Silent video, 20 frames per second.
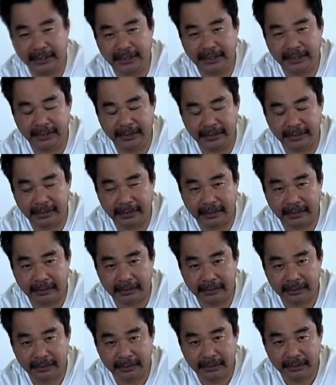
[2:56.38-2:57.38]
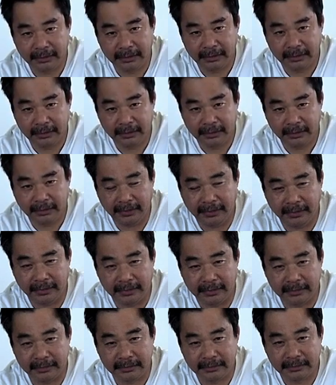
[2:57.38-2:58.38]
the
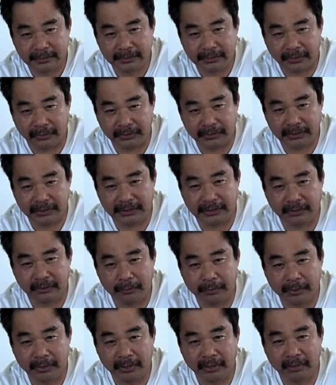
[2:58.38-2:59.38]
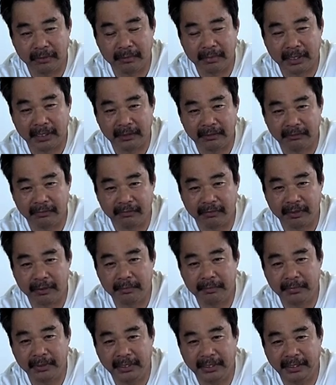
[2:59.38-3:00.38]
TOAKS 600 milliliter mug
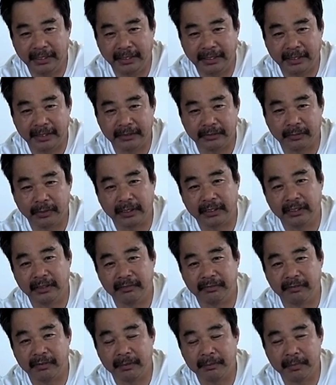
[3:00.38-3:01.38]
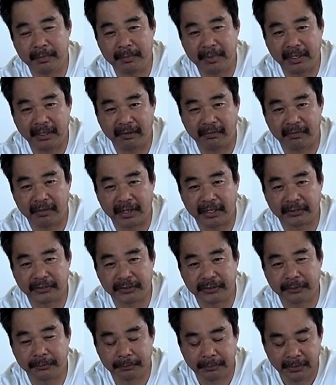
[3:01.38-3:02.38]
from directly from the
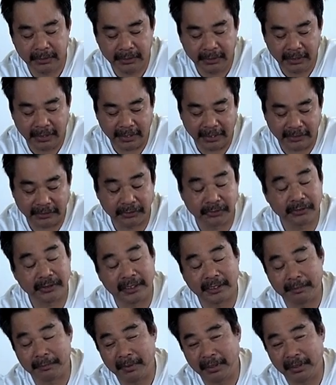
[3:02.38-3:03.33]
manufacturer. It turns out the